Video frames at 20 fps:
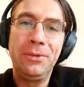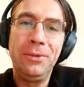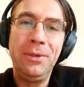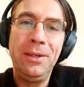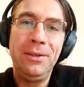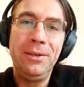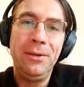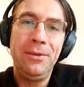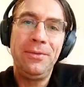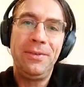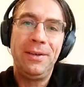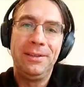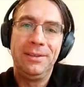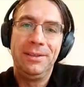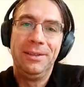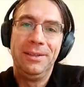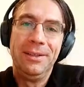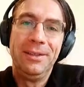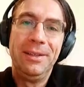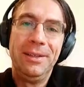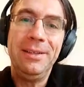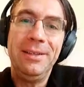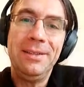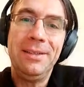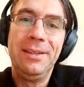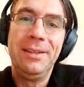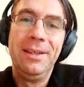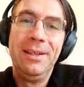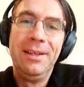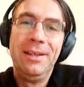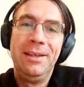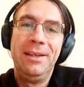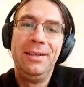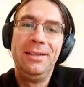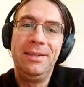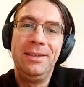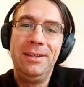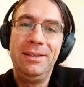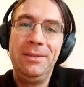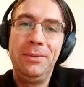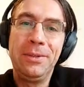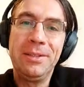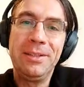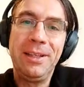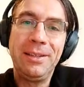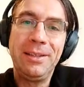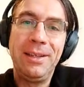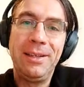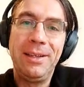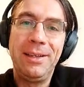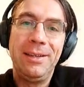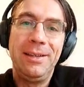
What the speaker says: we are doing Neufund. Yes. It